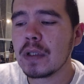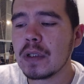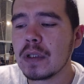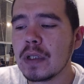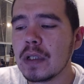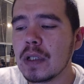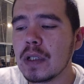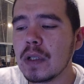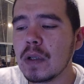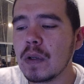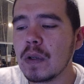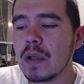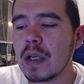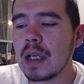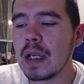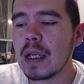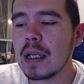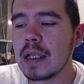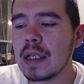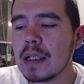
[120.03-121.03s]

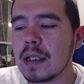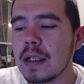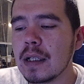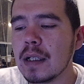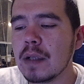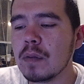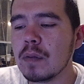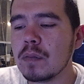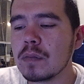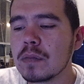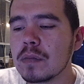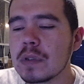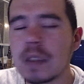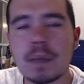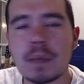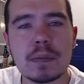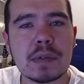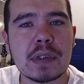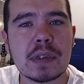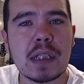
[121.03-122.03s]
and
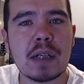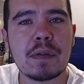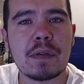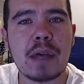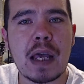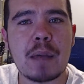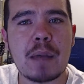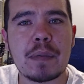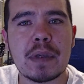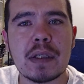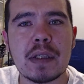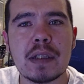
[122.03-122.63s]
some stuff happened